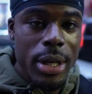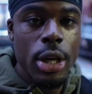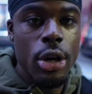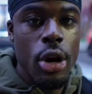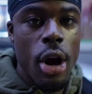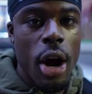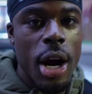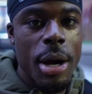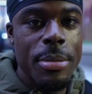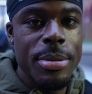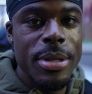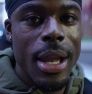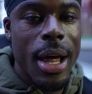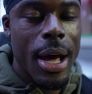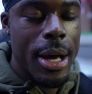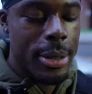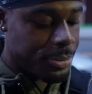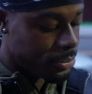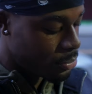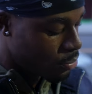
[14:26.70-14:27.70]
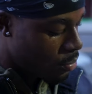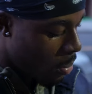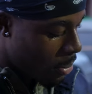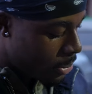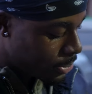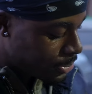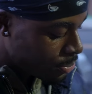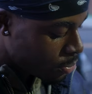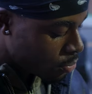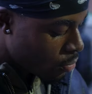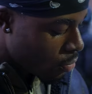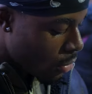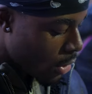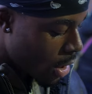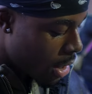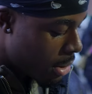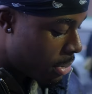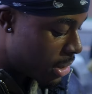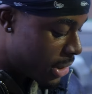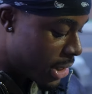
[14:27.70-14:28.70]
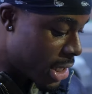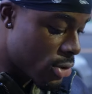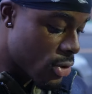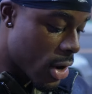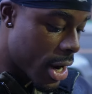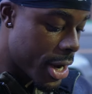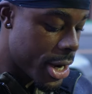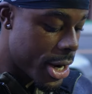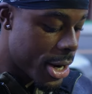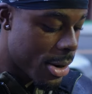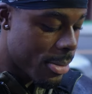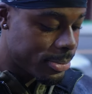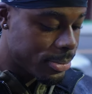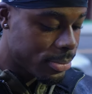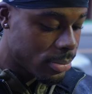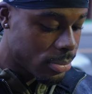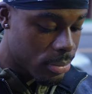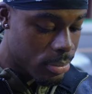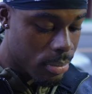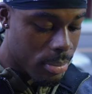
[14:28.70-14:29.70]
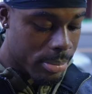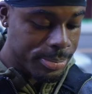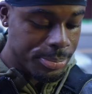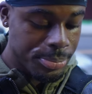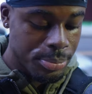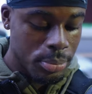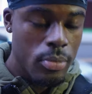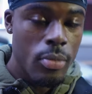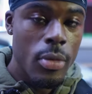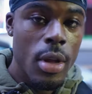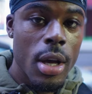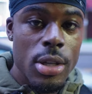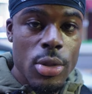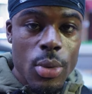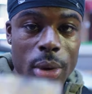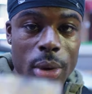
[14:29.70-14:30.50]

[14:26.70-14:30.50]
eat carbs a lot. But this right here is